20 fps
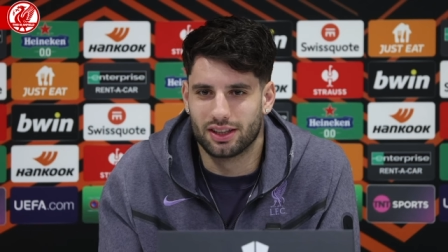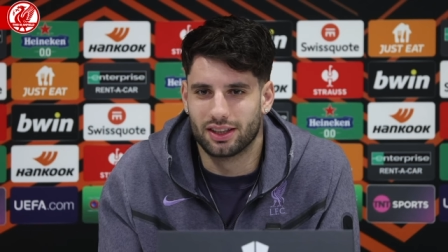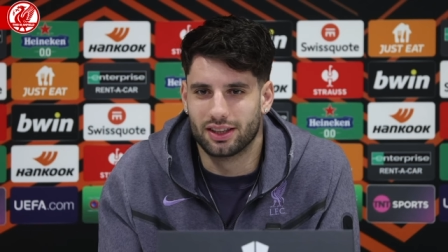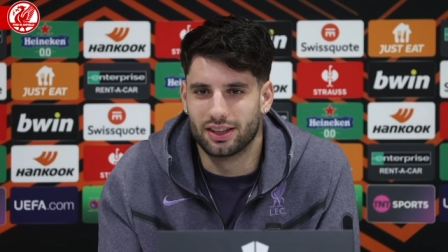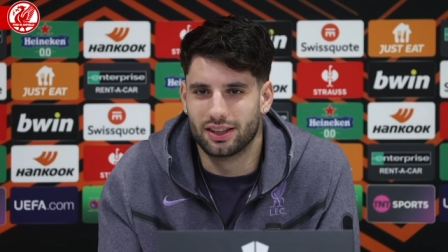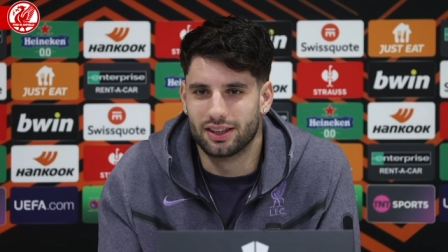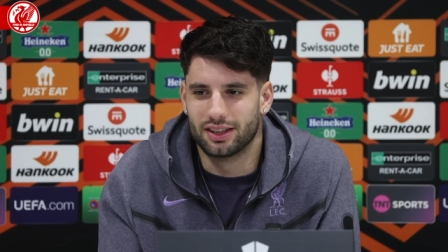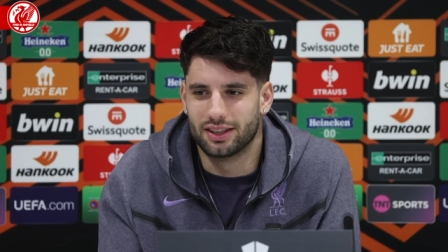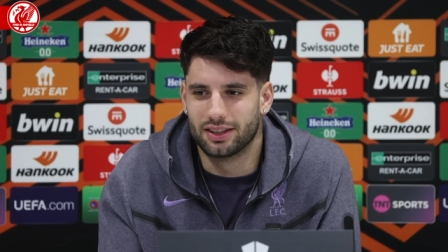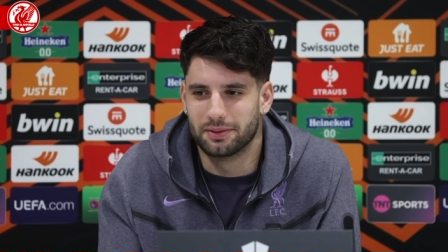
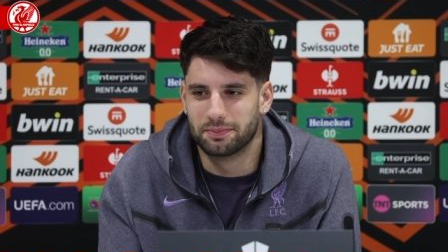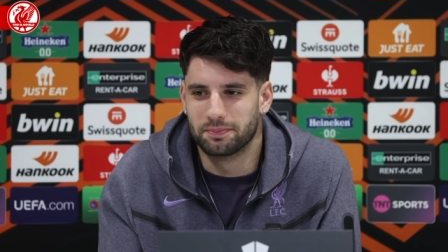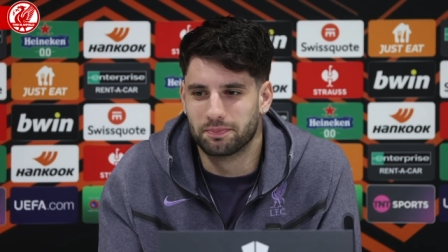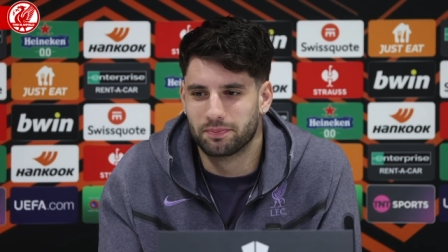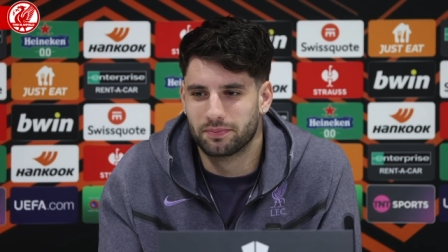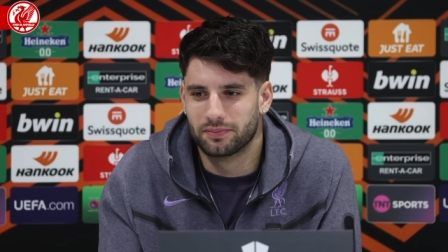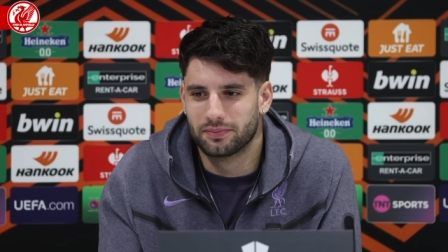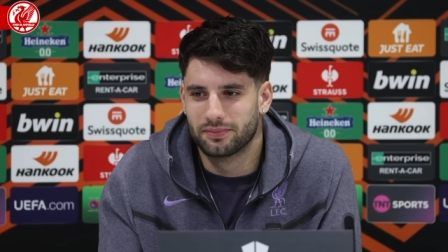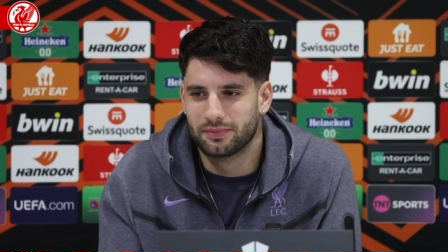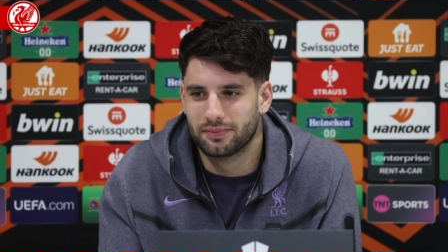and um,
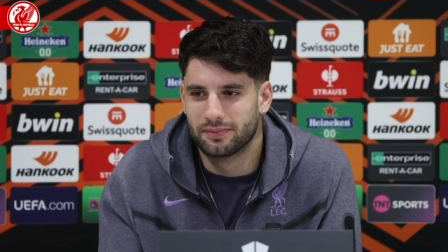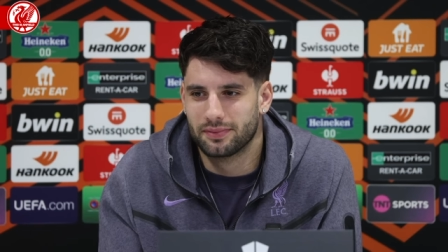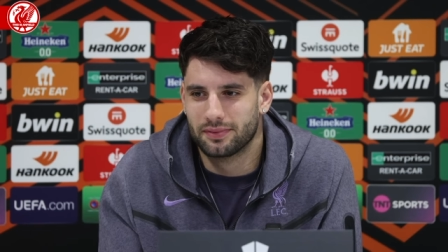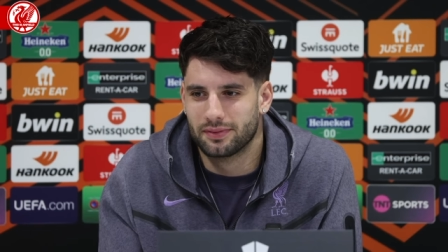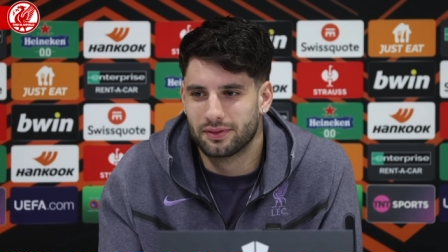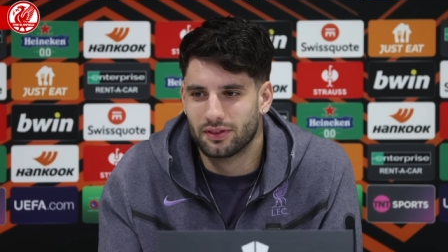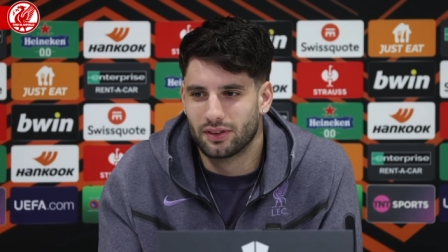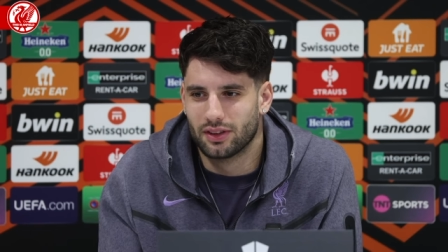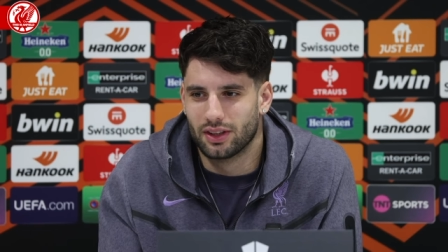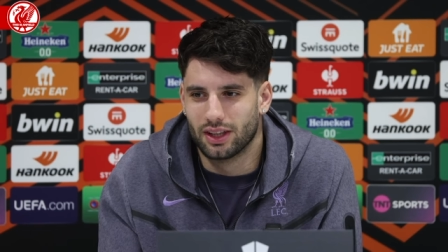
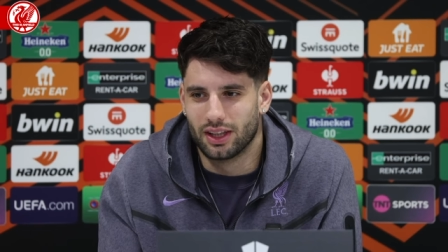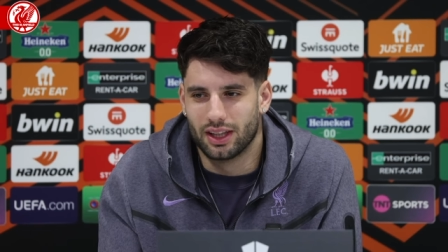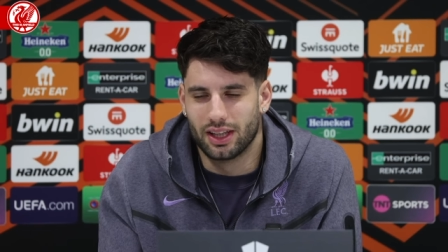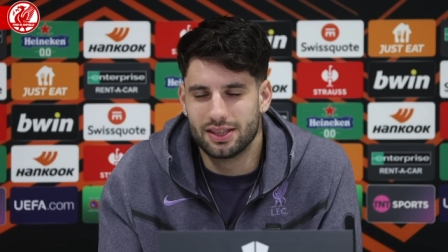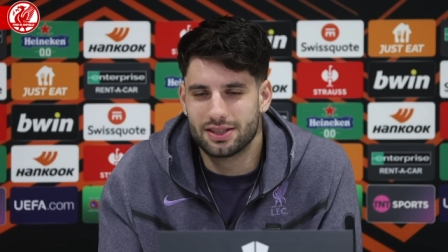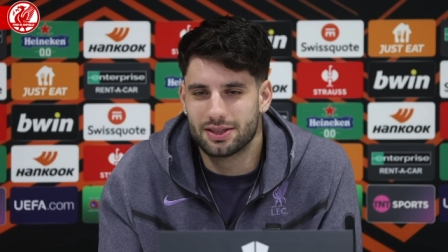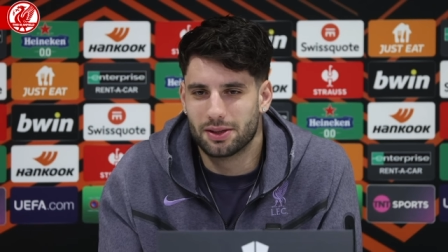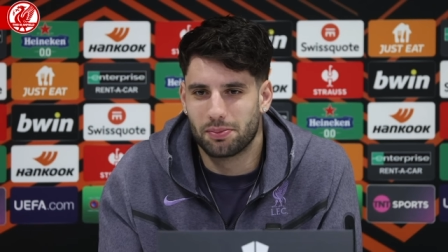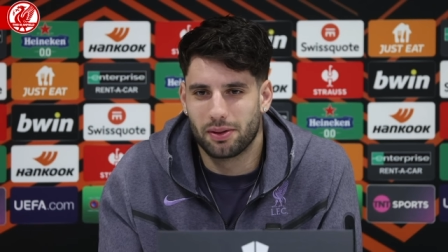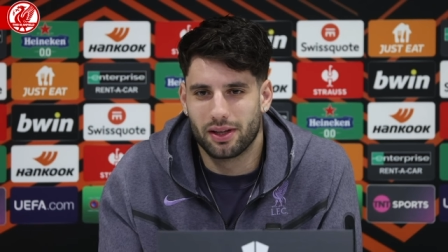
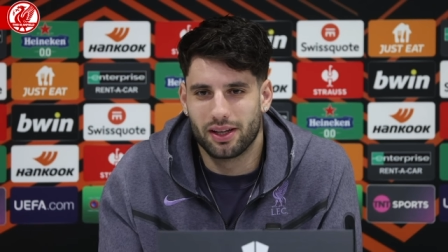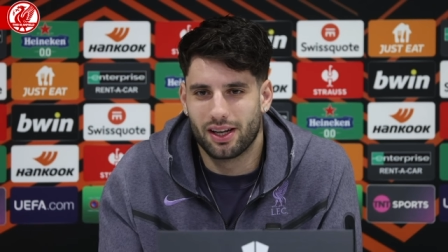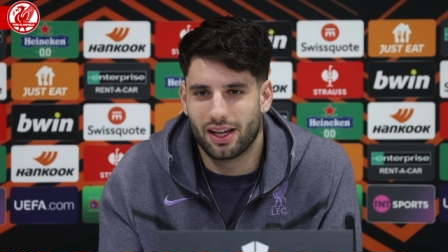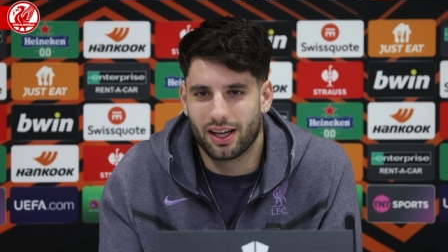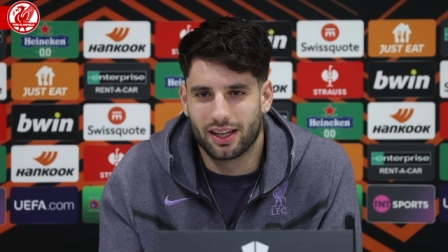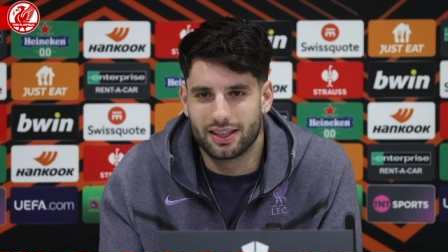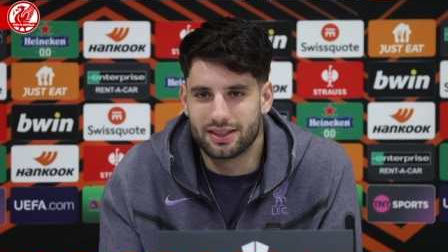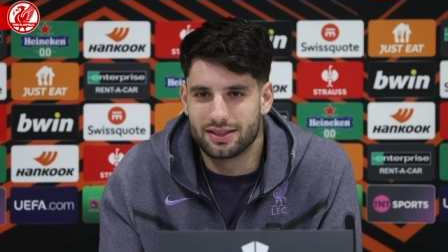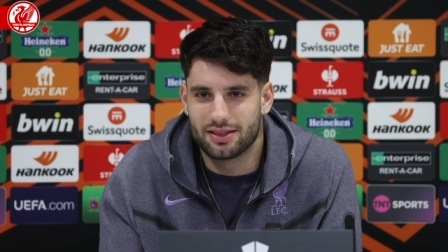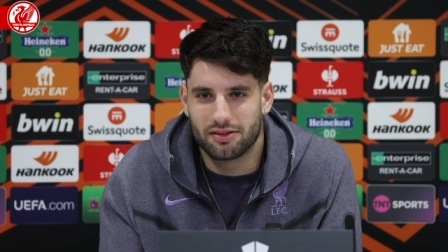he's a player
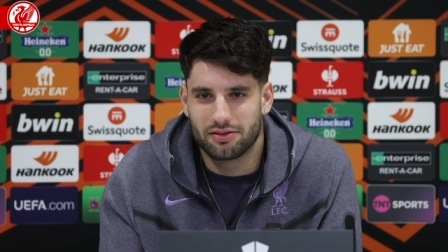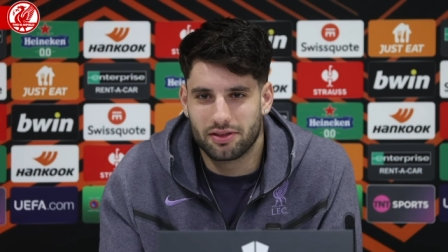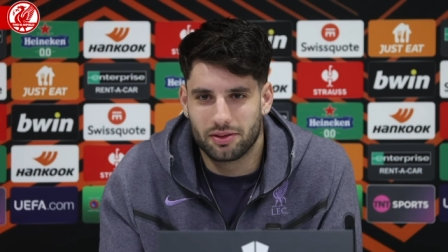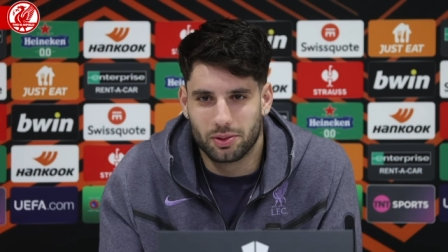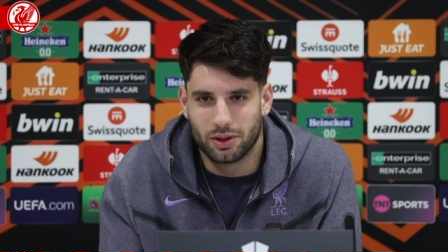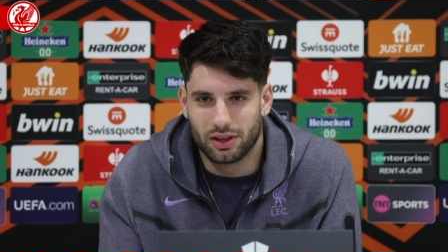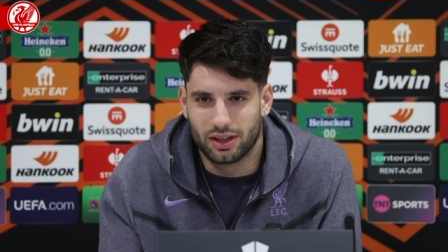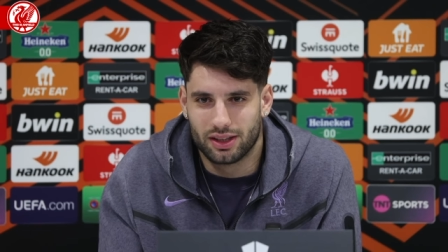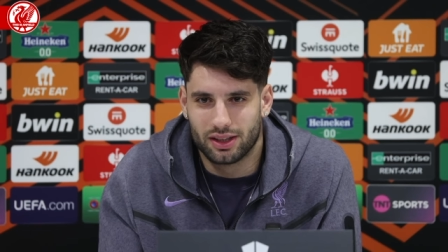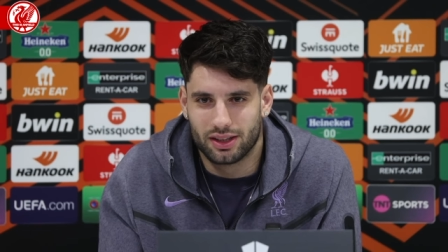like he's
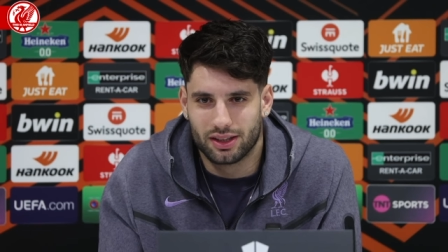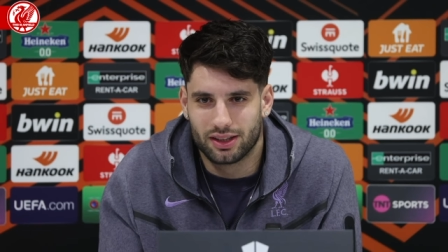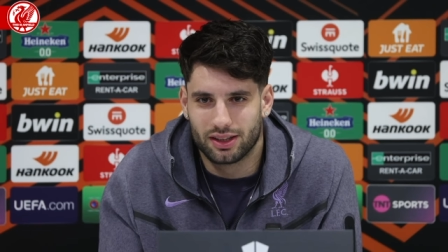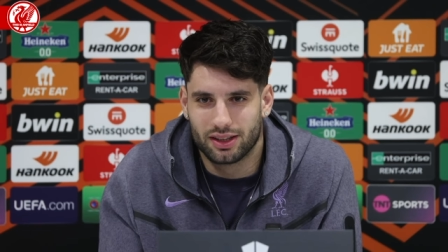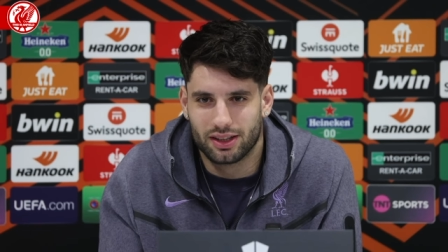everywhere.